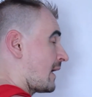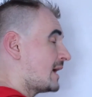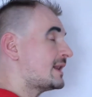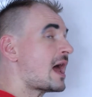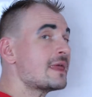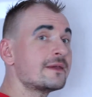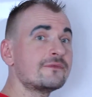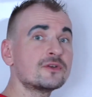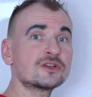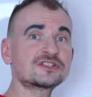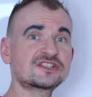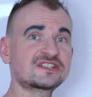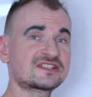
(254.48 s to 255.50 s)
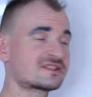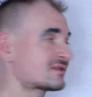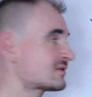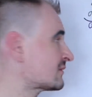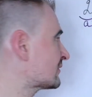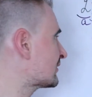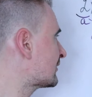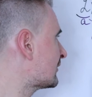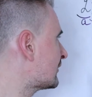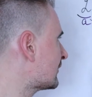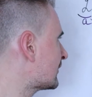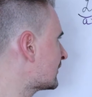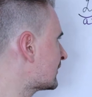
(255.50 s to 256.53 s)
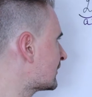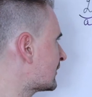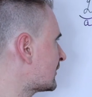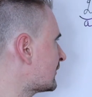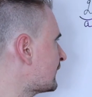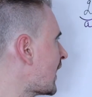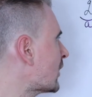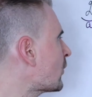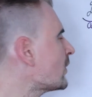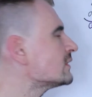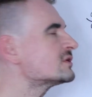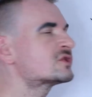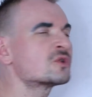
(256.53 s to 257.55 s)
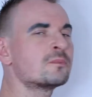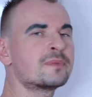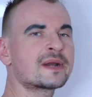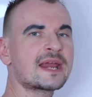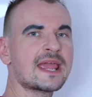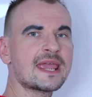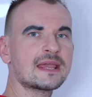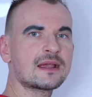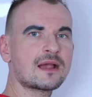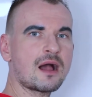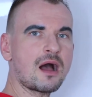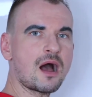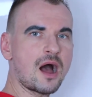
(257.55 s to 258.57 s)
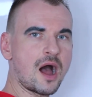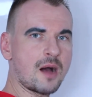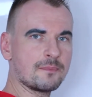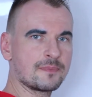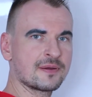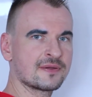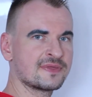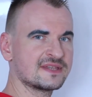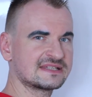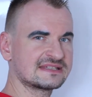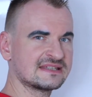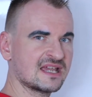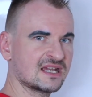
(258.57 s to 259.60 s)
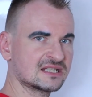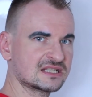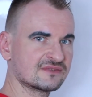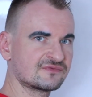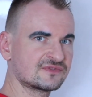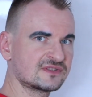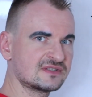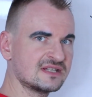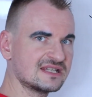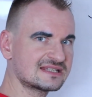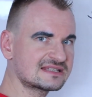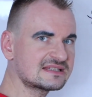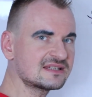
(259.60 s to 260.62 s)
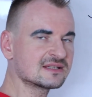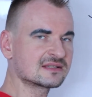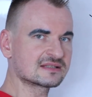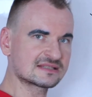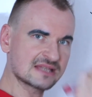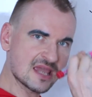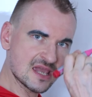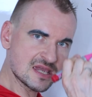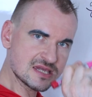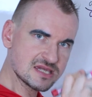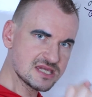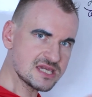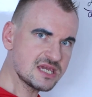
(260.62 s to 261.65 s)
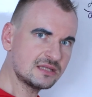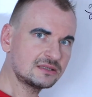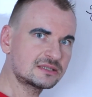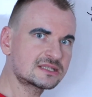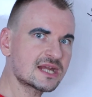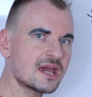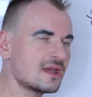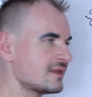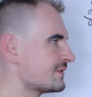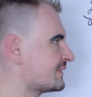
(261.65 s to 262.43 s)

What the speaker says: In other words, we're going to break up this negative 6 into